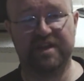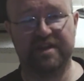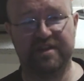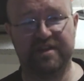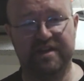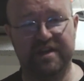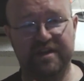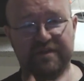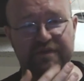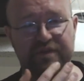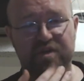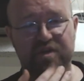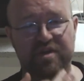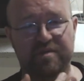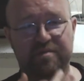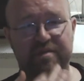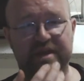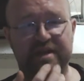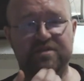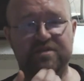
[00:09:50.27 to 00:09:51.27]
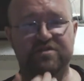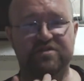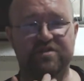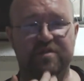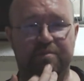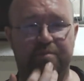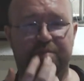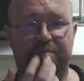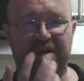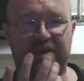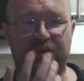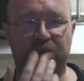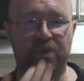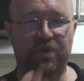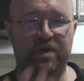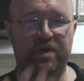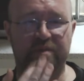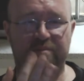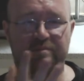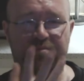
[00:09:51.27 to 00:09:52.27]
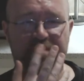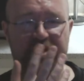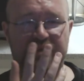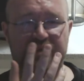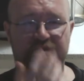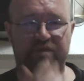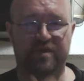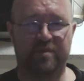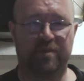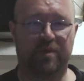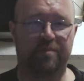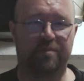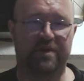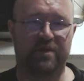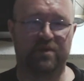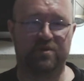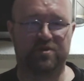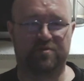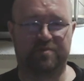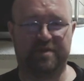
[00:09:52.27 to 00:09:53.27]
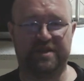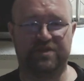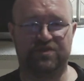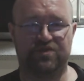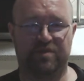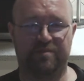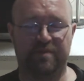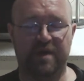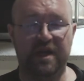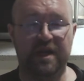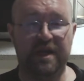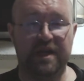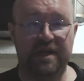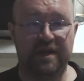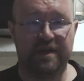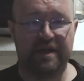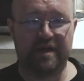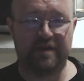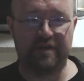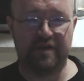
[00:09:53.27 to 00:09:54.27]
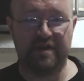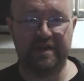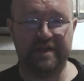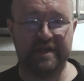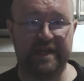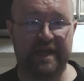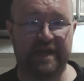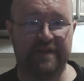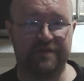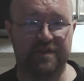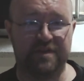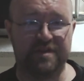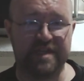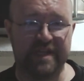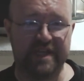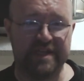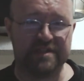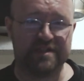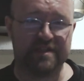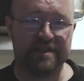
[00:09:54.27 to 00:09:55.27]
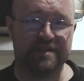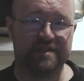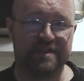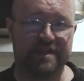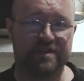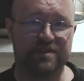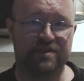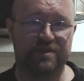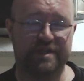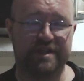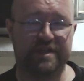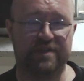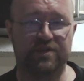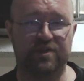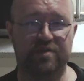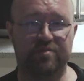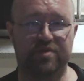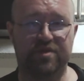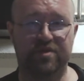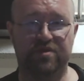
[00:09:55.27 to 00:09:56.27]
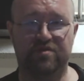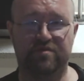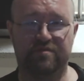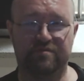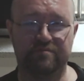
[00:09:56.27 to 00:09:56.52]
If you're into the bit of the more bitter spectrum, in the aftertaste, it's actually a good brew.